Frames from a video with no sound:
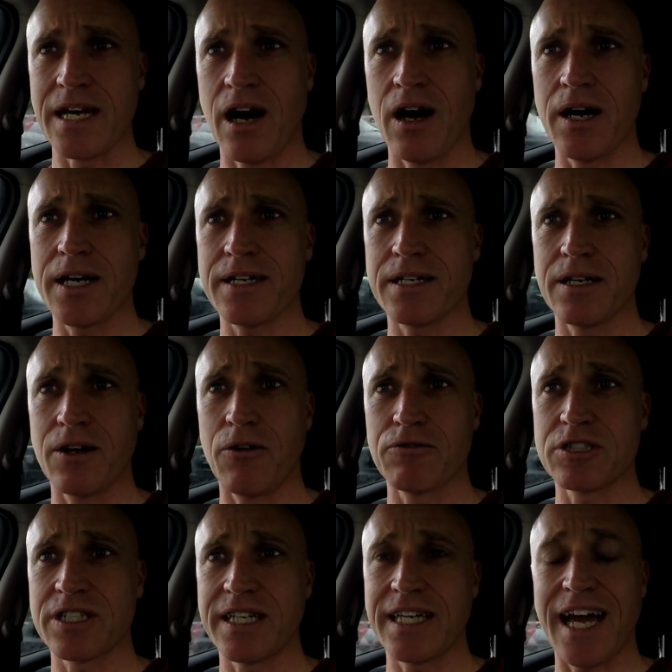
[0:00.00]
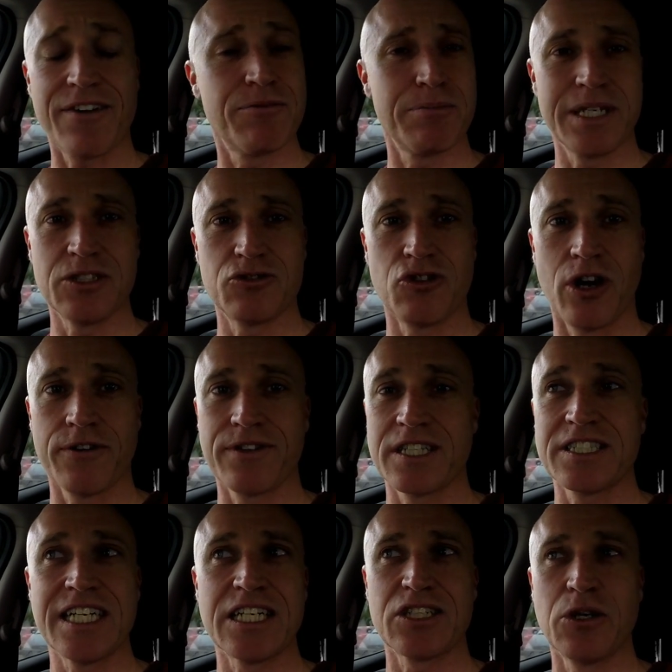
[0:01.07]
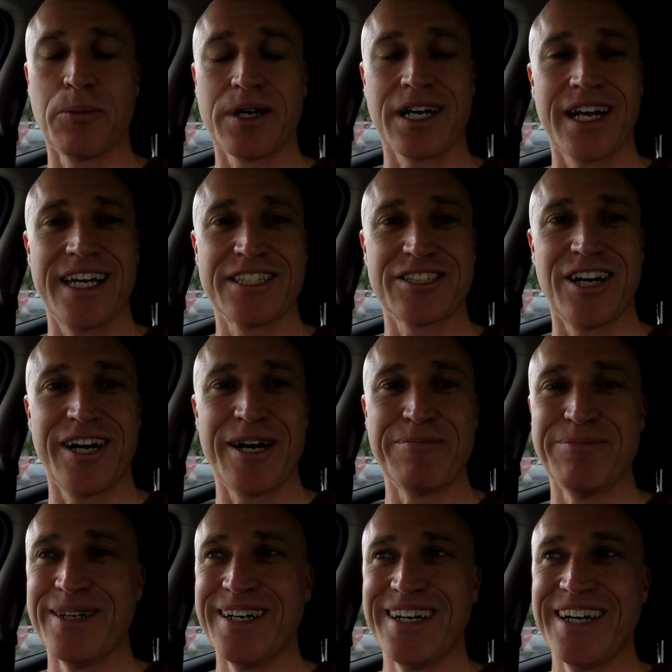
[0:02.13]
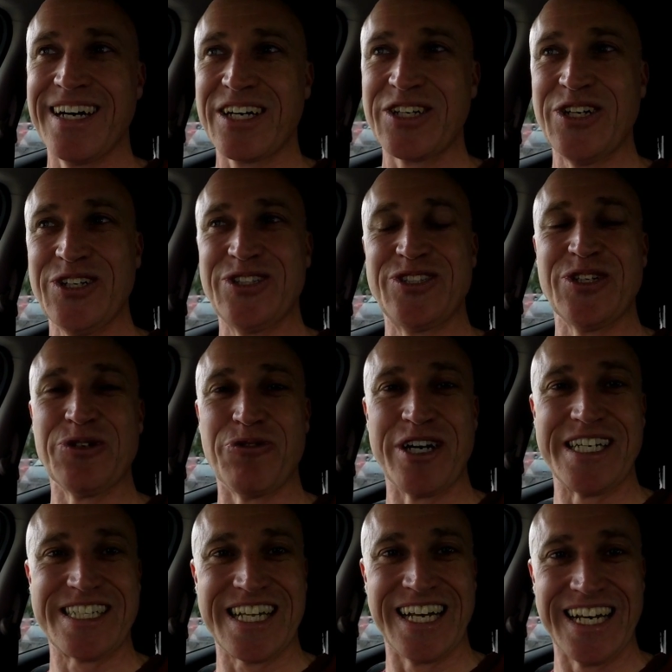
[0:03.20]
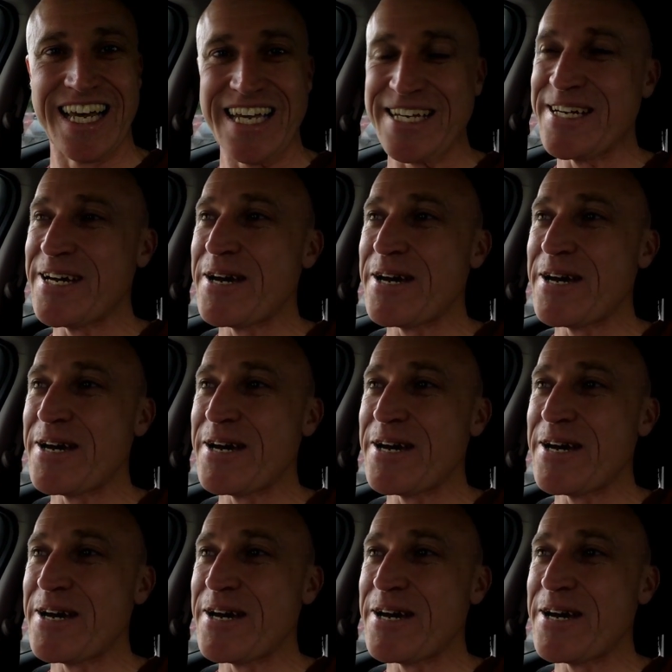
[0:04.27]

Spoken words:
I obviously haven't been driving as economically as I could do recently.